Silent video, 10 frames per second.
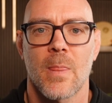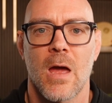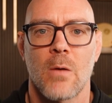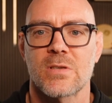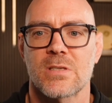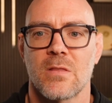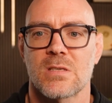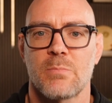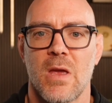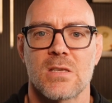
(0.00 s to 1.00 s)
I wasn't in the
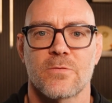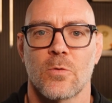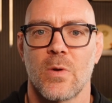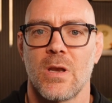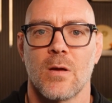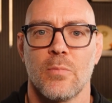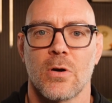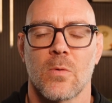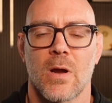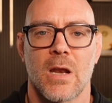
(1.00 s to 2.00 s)
space for reading a
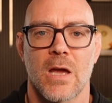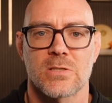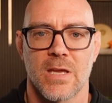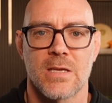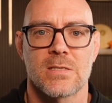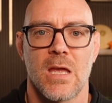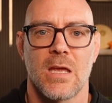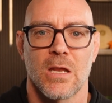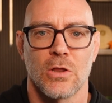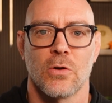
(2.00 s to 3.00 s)
book where I could actually
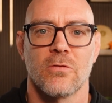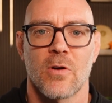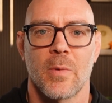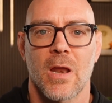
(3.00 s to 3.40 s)
intake it and learn from it.